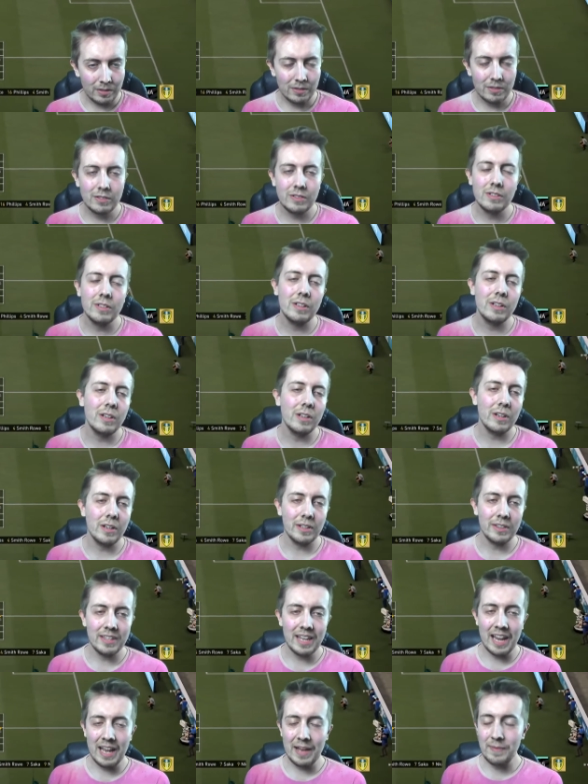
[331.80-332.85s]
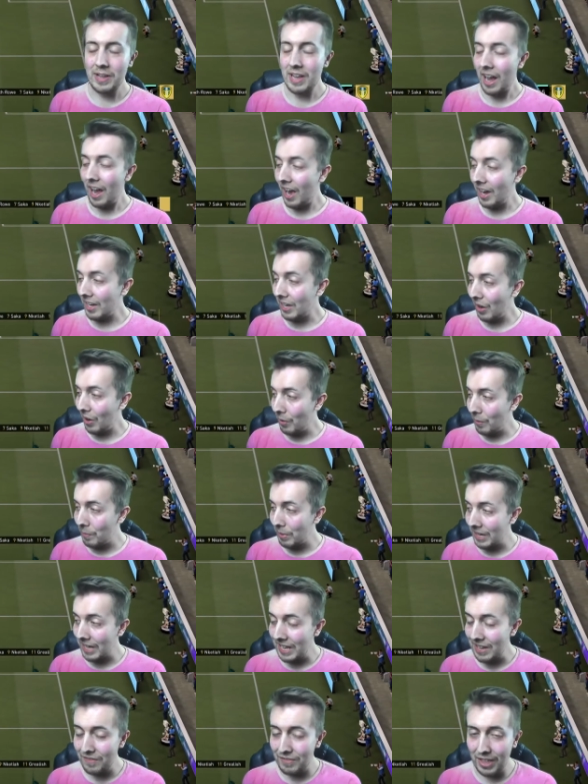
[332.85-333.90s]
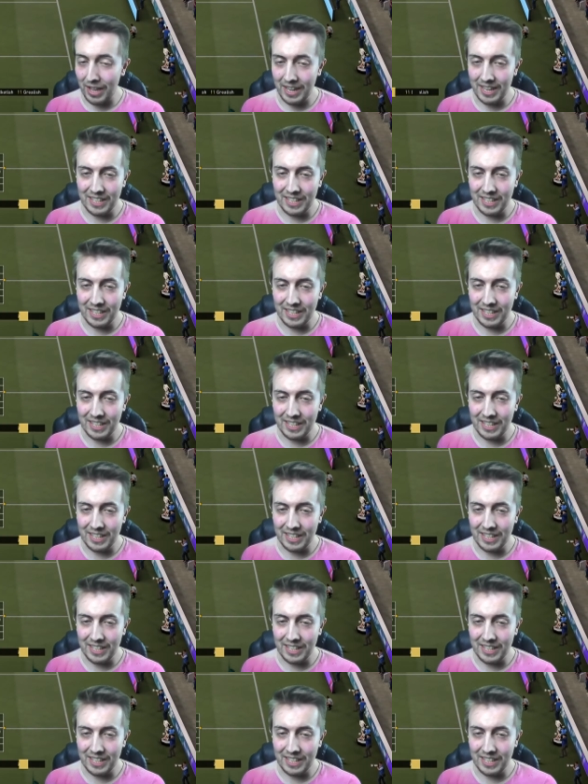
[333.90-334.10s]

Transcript: Oh, damn. I can't believe that.